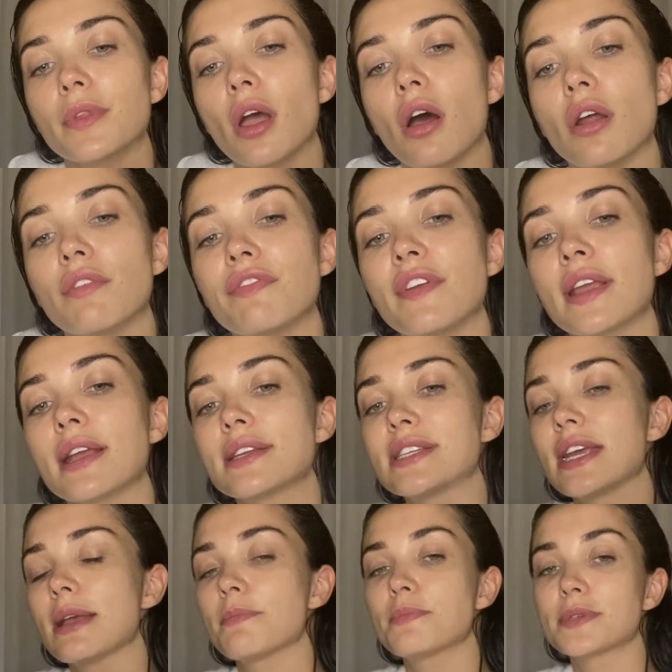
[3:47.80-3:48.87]
on
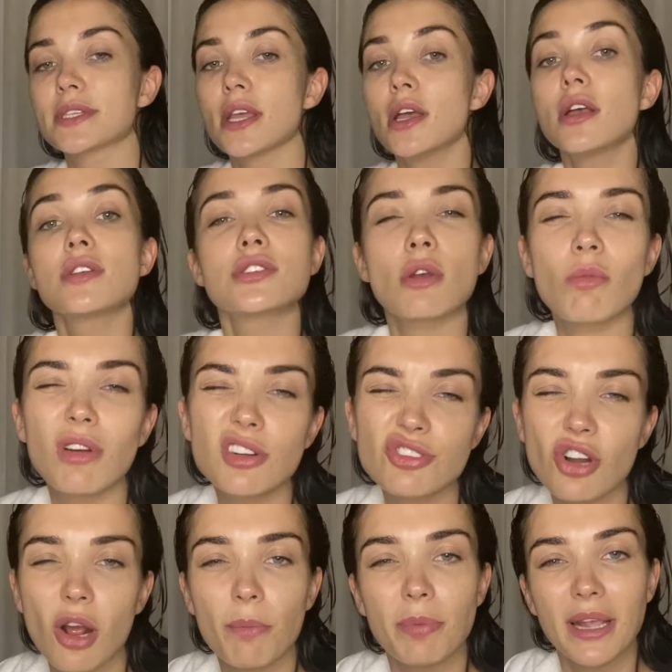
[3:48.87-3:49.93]
fingertips. So one
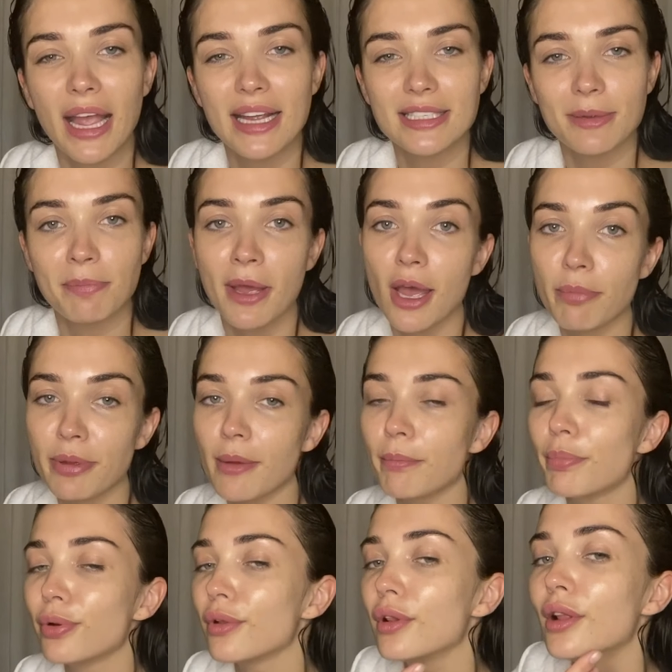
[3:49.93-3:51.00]
drop kind of per
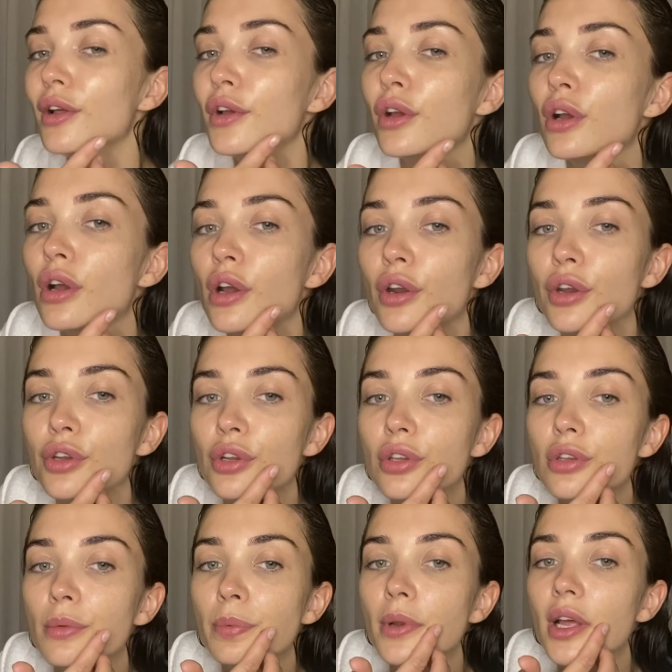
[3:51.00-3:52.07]
pimple, and I just
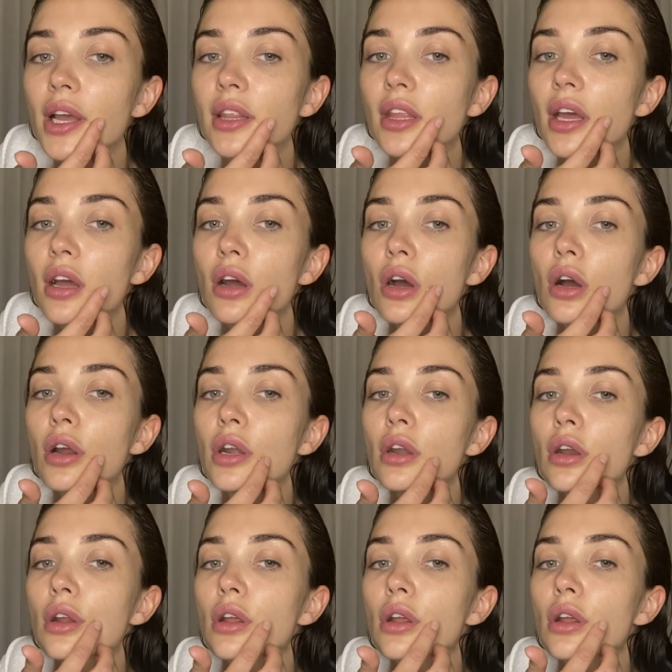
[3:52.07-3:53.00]
apply that on